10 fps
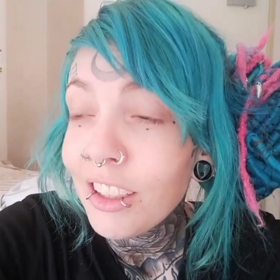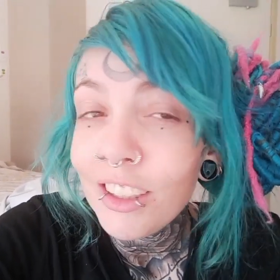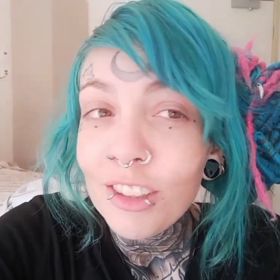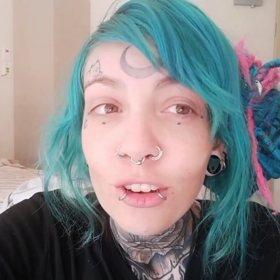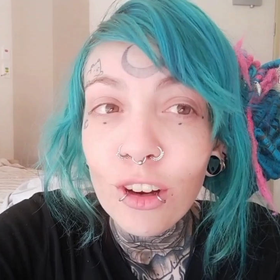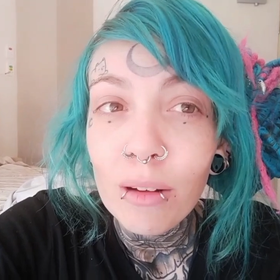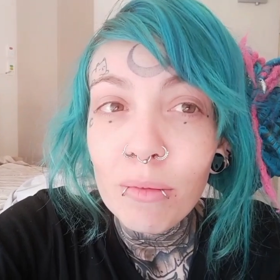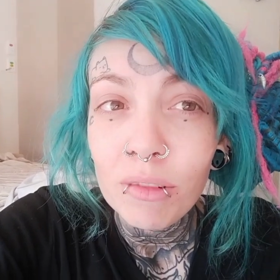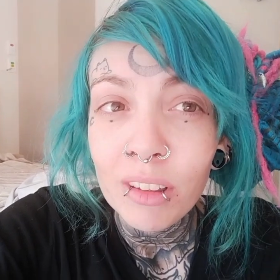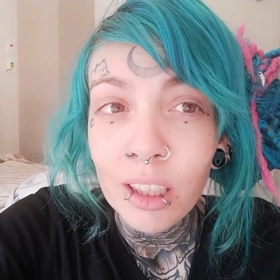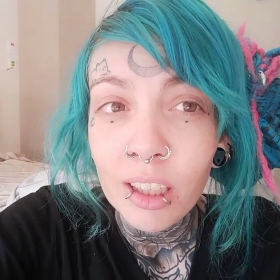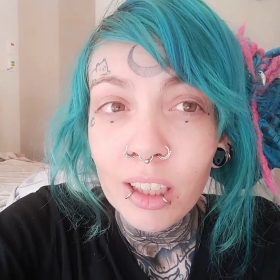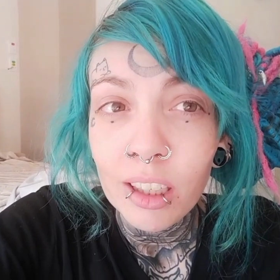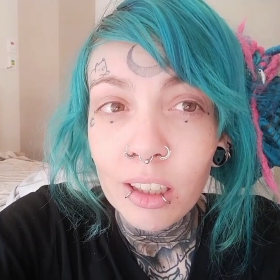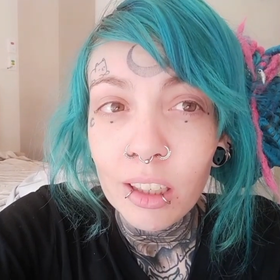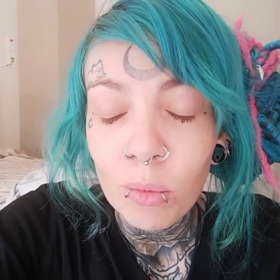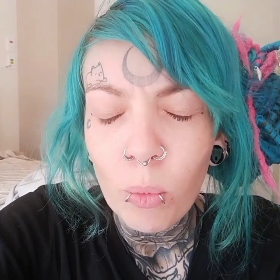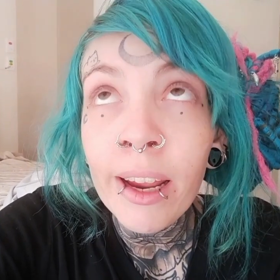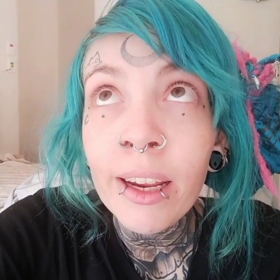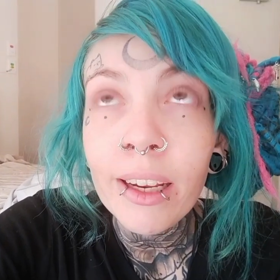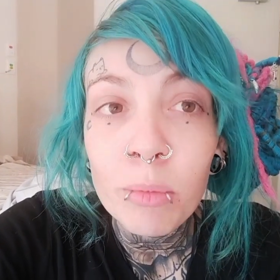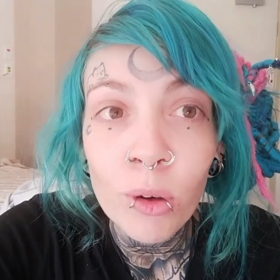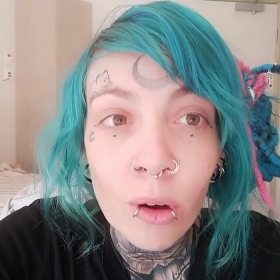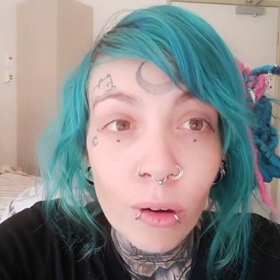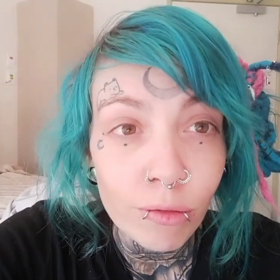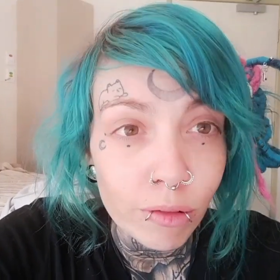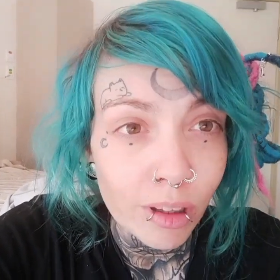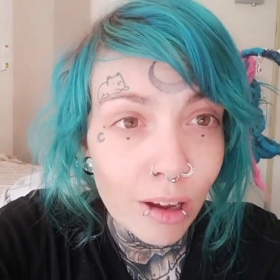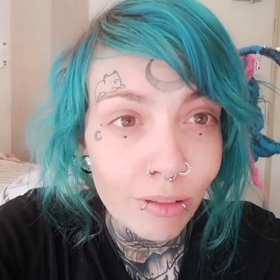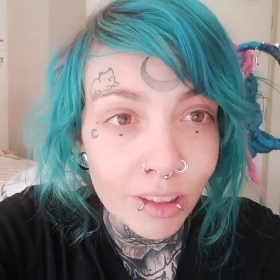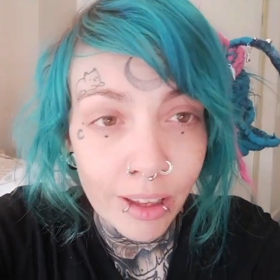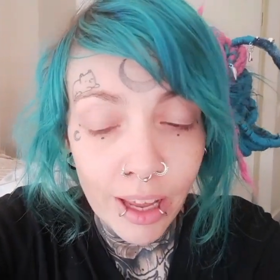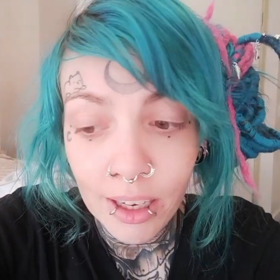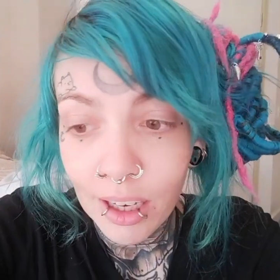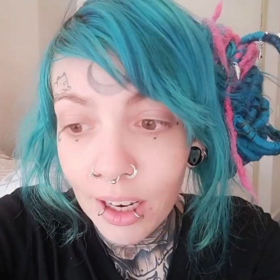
So I'm feeling way more hopeful after that.